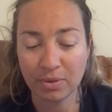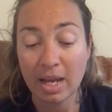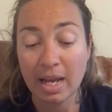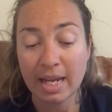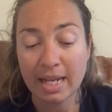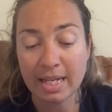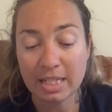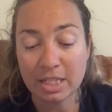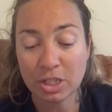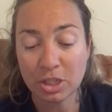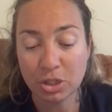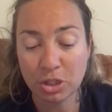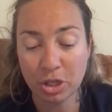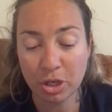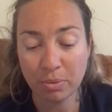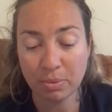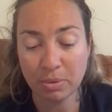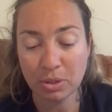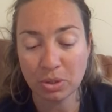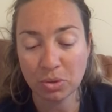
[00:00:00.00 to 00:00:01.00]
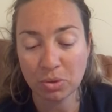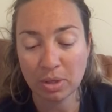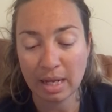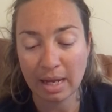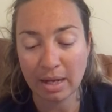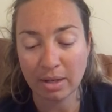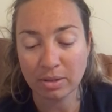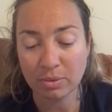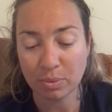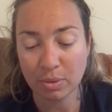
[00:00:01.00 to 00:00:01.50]
He scooped it all
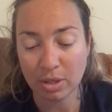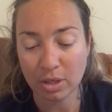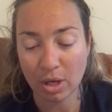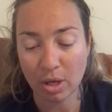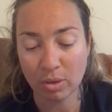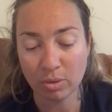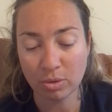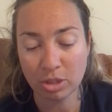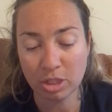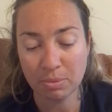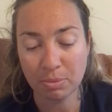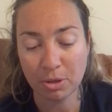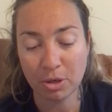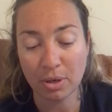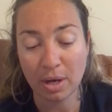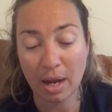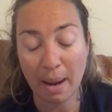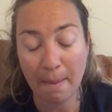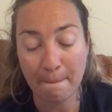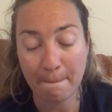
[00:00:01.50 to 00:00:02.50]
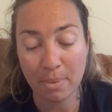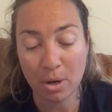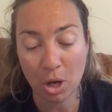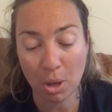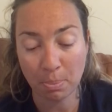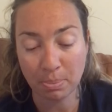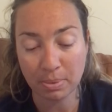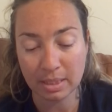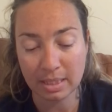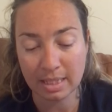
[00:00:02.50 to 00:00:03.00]
out with an old spoon and
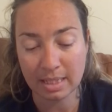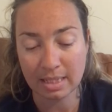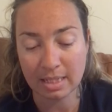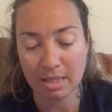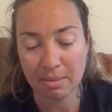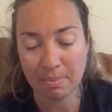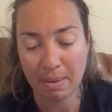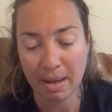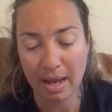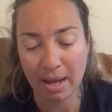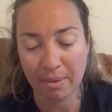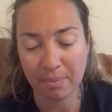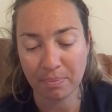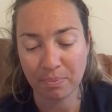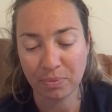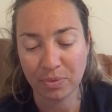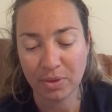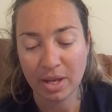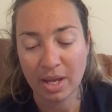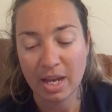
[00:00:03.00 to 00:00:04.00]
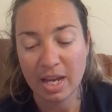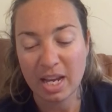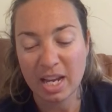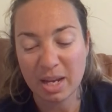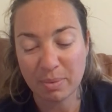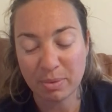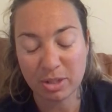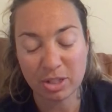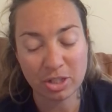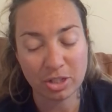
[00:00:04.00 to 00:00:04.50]
plopped it into the pan. He
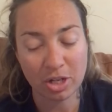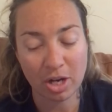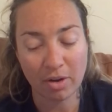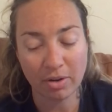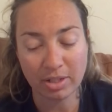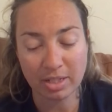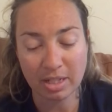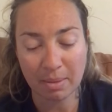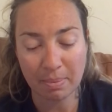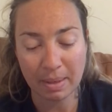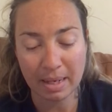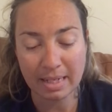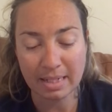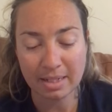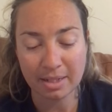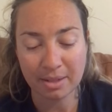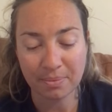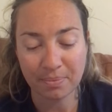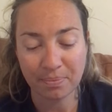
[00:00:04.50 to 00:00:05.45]
would stir it up later.